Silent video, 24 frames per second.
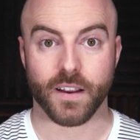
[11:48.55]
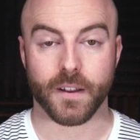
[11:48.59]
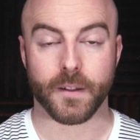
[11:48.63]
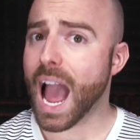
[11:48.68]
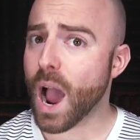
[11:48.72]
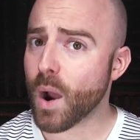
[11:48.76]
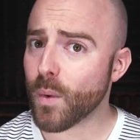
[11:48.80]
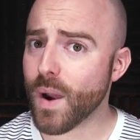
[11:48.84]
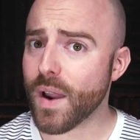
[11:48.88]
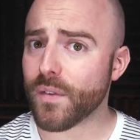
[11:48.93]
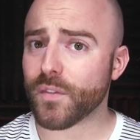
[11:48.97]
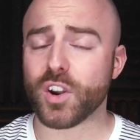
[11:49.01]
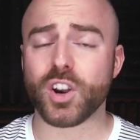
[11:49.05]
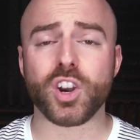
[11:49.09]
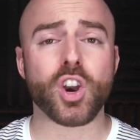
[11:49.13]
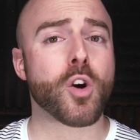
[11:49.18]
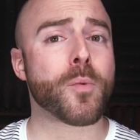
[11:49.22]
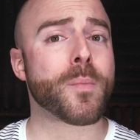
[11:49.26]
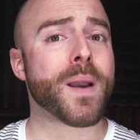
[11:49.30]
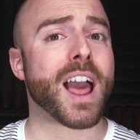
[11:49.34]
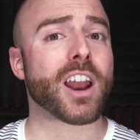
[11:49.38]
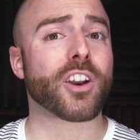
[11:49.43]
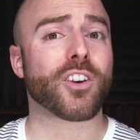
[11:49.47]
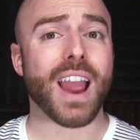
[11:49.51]
However,
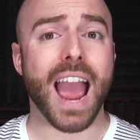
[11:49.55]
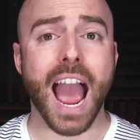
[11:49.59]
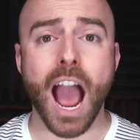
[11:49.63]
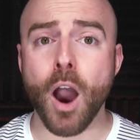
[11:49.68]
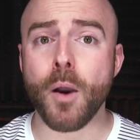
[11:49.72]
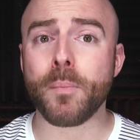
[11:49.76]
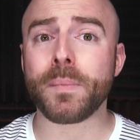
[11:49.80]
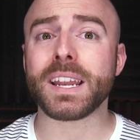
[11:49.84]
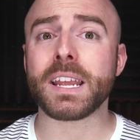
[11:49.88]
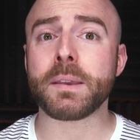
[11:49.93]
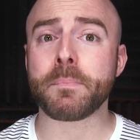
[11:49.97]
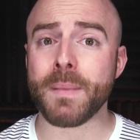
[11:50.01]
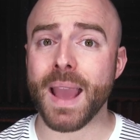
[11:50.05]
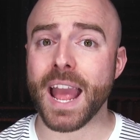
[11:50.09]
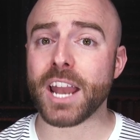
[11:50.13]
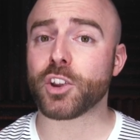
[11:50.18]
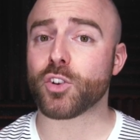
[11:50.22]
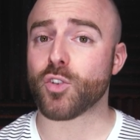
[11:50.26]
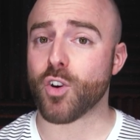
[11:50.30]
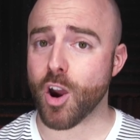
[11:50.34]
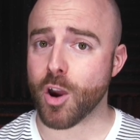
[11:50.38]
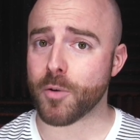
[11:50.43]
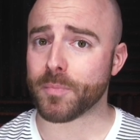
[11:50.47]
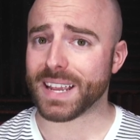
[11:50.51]
no matter how many men
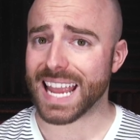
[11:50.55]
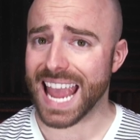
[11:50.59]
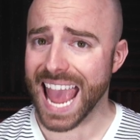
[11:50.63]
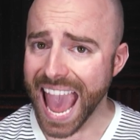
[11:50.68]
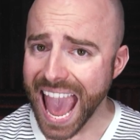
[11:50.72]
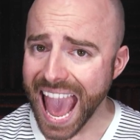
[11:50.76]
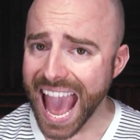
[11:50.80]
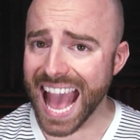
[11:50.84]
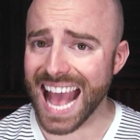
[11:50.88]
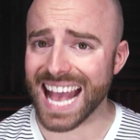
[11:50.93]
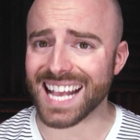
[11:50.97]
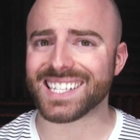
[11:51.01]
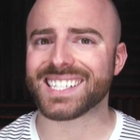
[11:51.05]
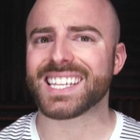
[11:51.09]
your army had,